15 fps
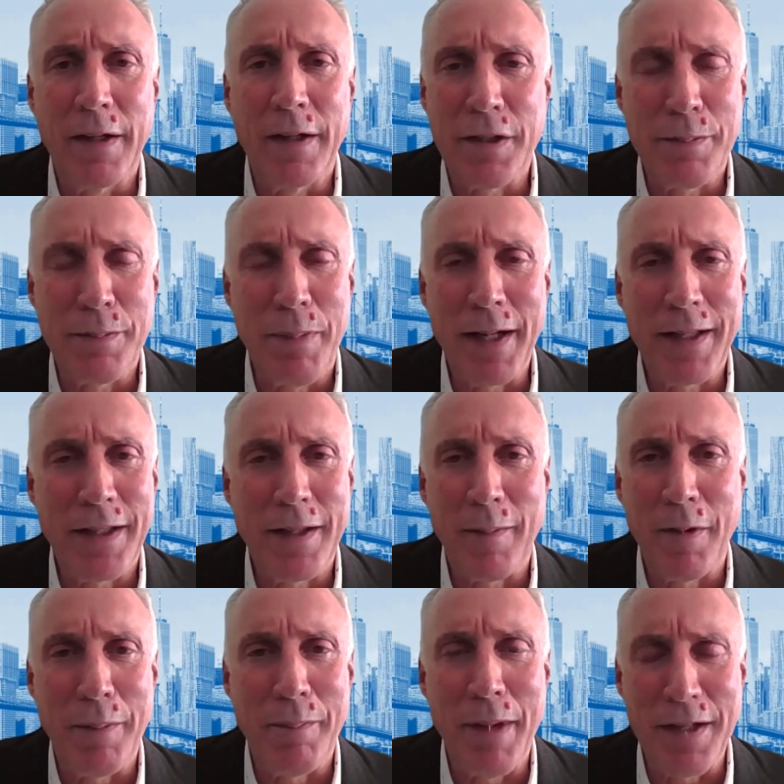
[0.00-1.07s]
despite
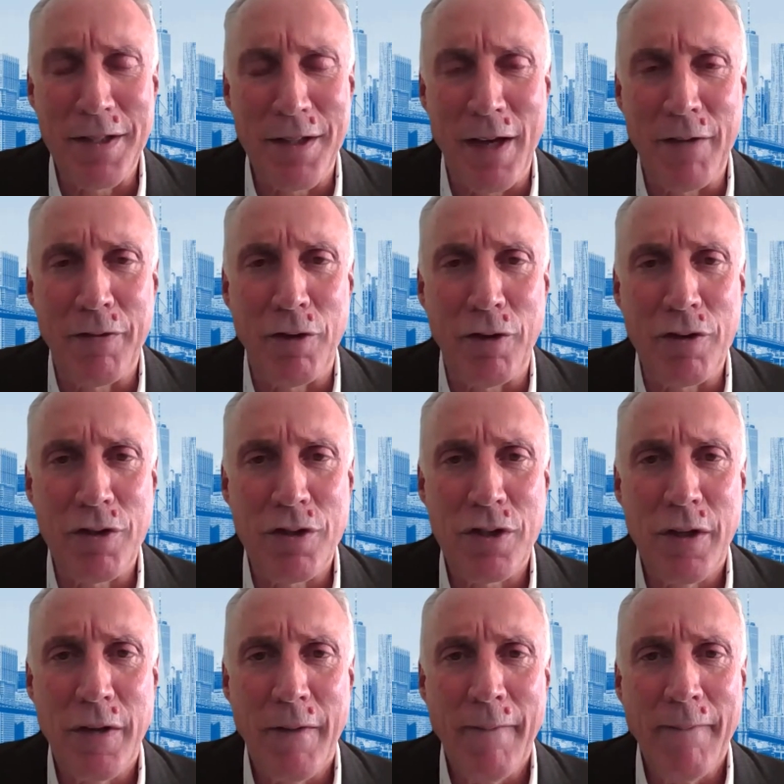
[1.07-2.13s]
some of the best efforts.
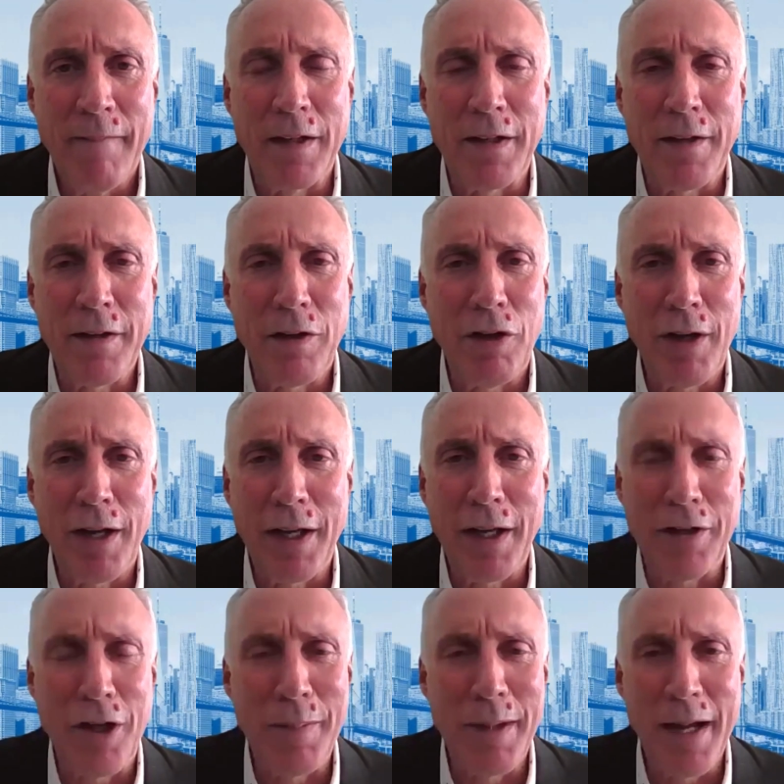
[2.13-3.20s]
It doesn't look like
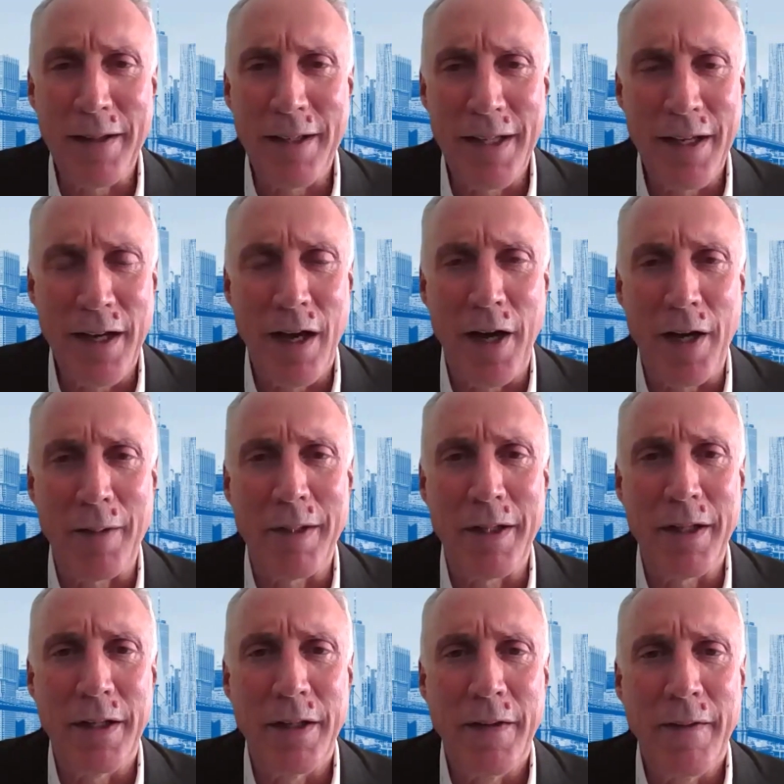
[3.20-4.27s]
it's going to be on the
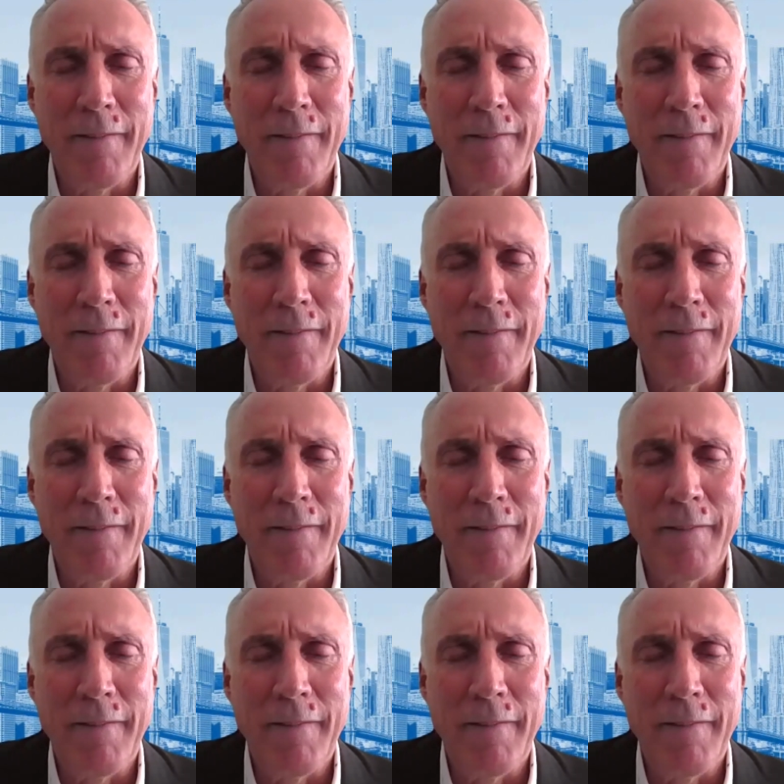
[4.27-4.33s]
economy.